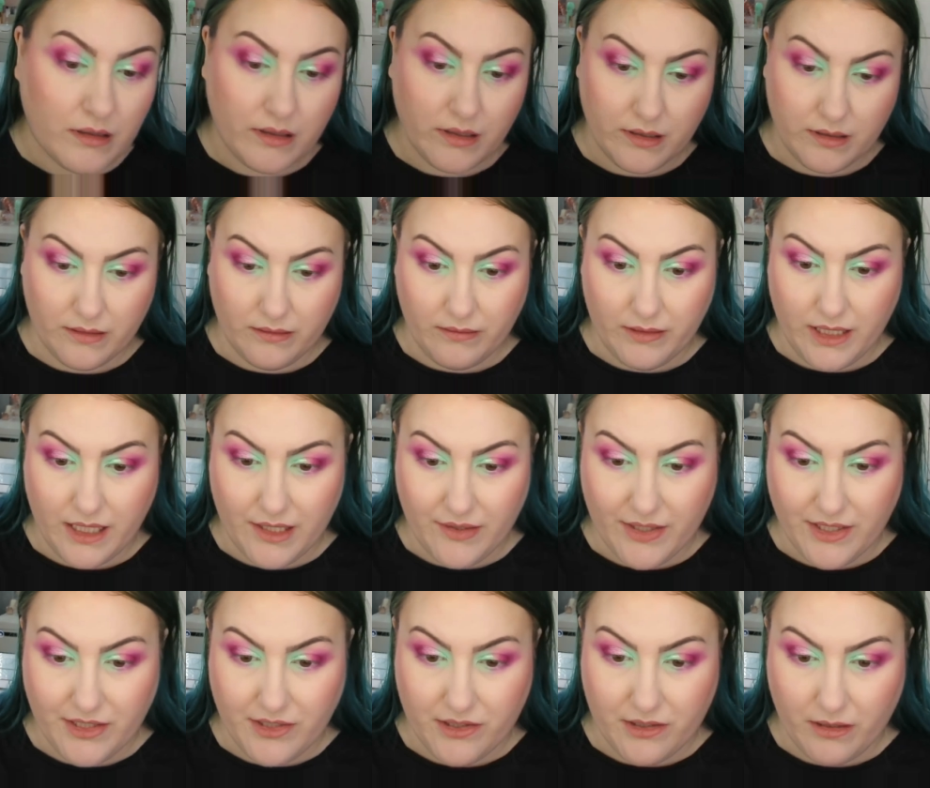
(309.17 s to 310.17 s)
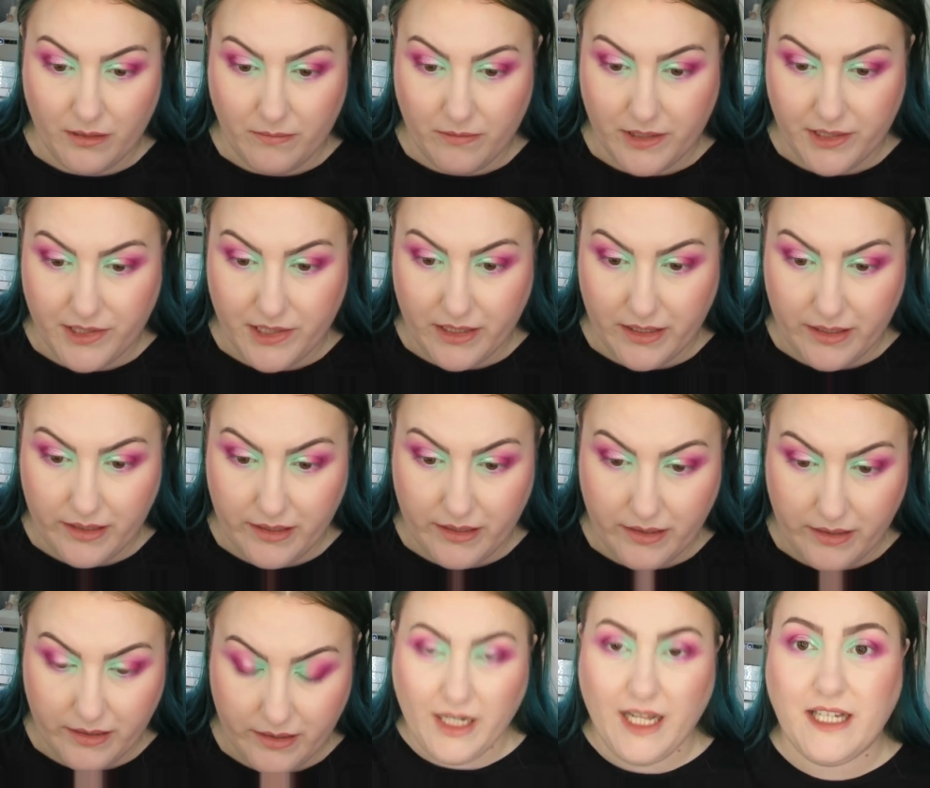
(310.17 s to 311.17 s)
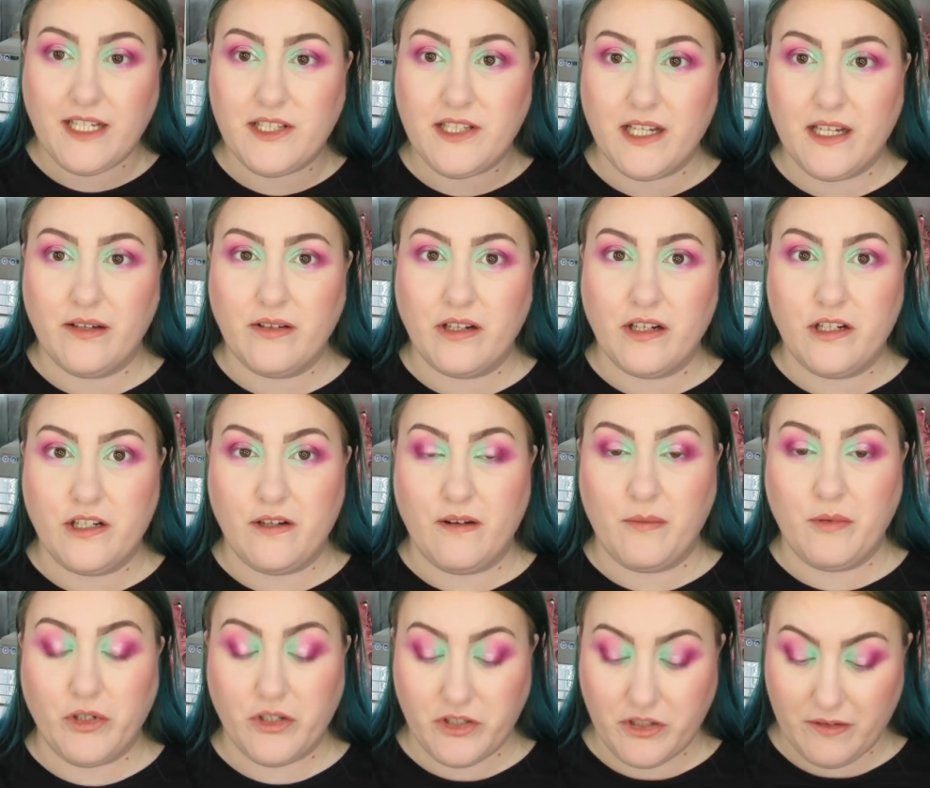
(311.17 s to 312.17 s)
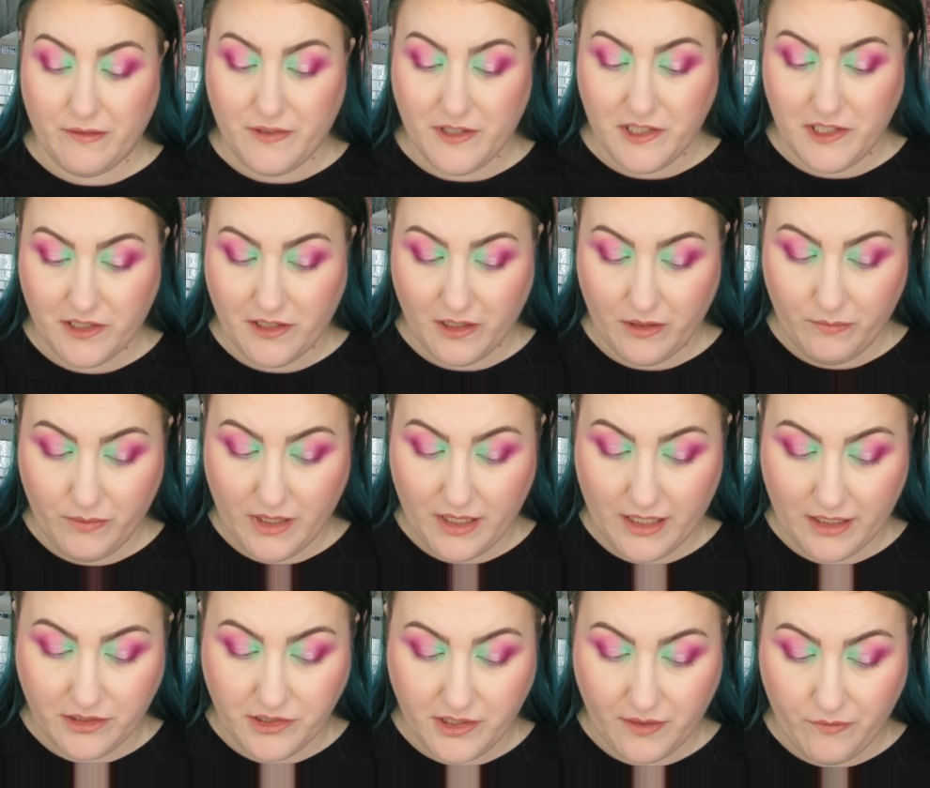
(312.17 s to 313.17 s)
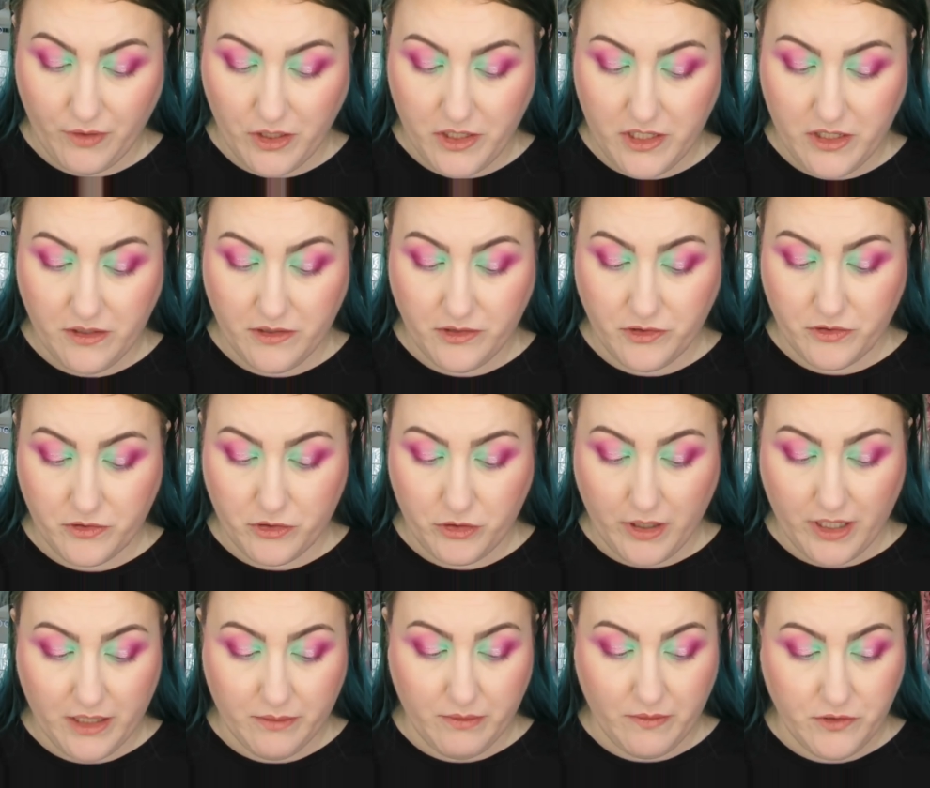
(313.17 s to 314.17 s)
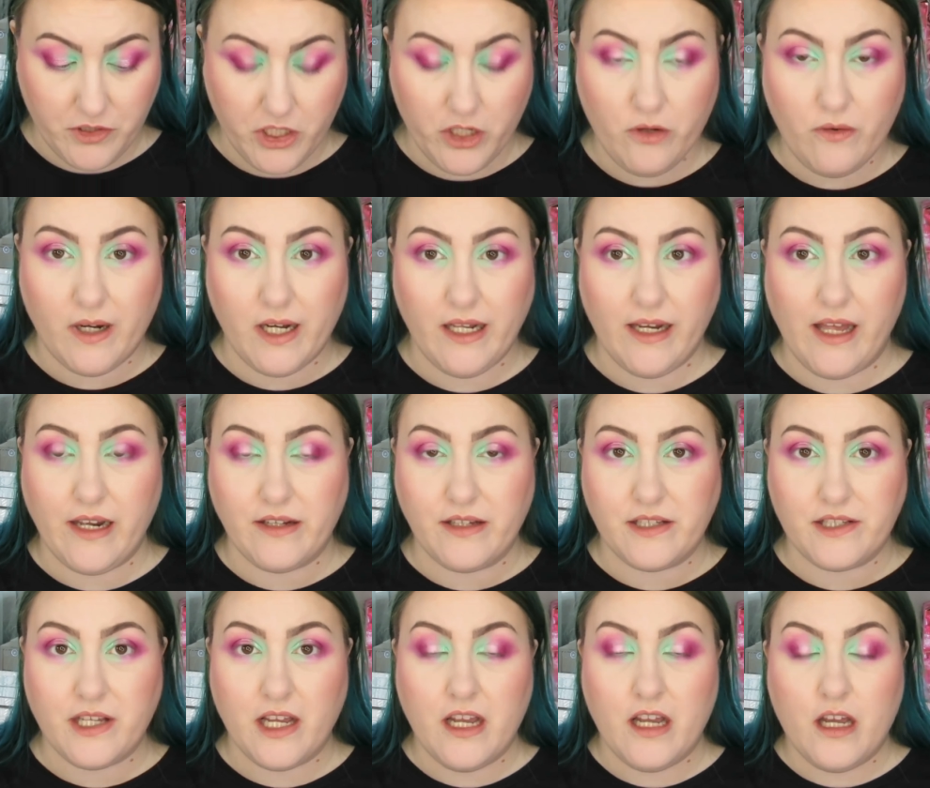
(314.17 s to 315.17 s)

Oh yeah, that's so pretty. The next thing I'm going to do, I'm not sure if this is going to work because I've only tried it with two eyeliners,